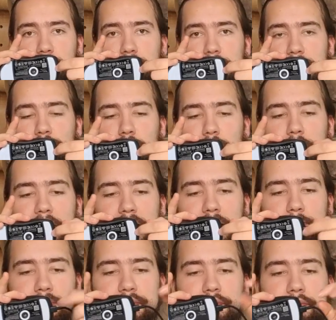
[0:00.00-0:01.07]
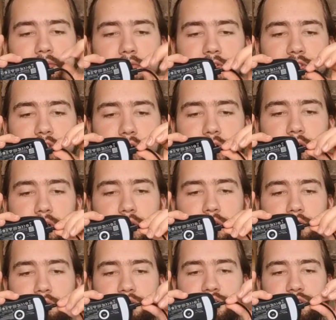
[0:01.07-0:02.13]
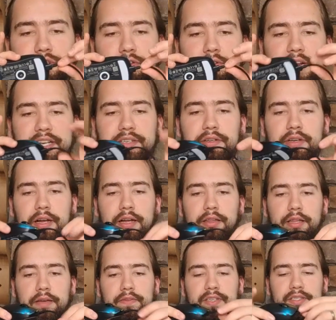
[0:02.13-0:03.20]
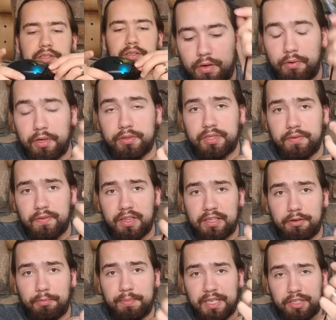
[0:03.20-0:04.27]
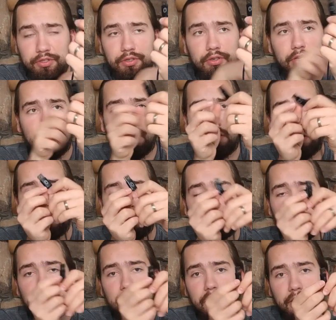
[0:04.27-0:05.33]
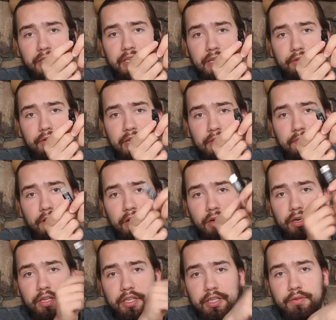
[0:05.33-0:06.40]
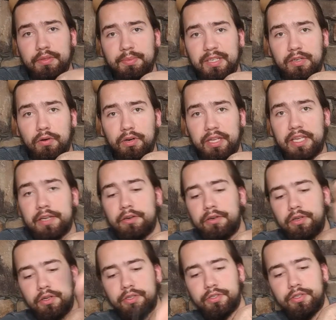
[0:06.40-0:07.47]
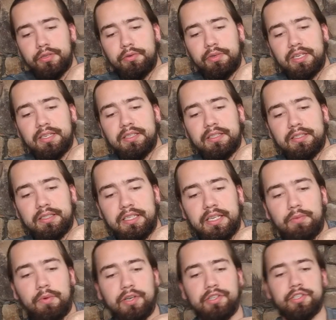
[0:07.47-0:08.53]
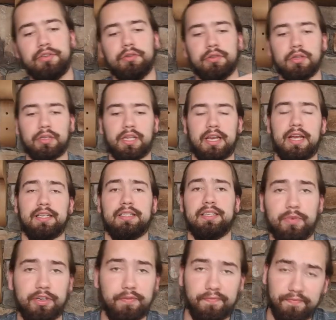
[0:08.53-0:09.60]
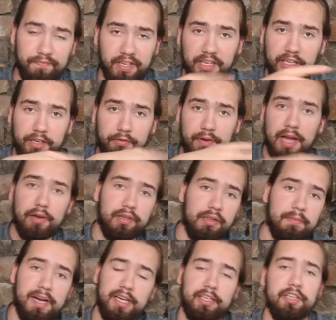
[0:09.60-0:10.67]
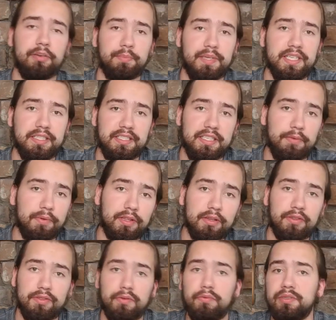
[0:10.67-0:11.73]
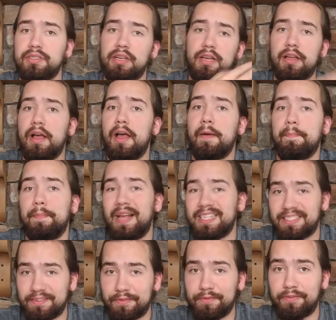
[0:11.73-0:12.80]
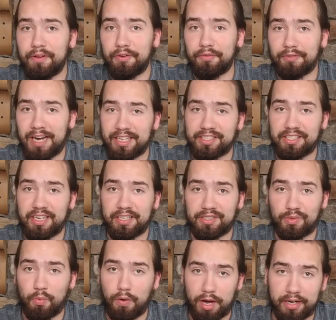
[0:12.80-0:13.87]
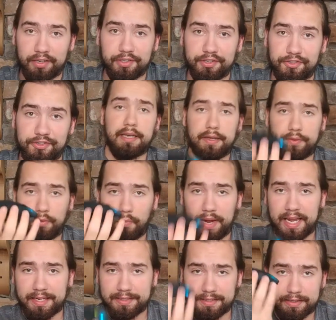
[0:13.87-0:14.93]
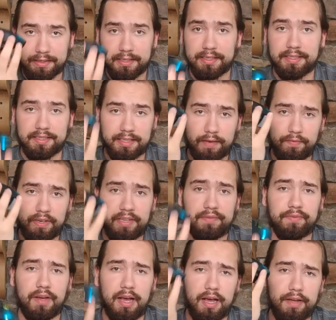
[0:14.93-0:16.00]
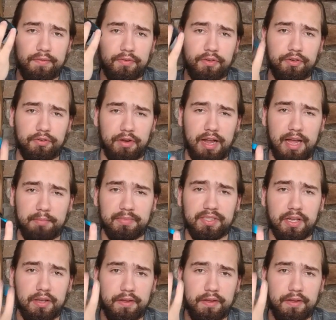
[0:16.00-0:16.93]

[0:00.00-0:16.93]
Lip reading: That won't happen for sure, which is great. I love it. We also have a little picture on the other end of our USB cord here, so you can see what you're looking at when you're fiddling around in the back of your PC with all those mess of rat's nest wires. Now the weight, 75 grams.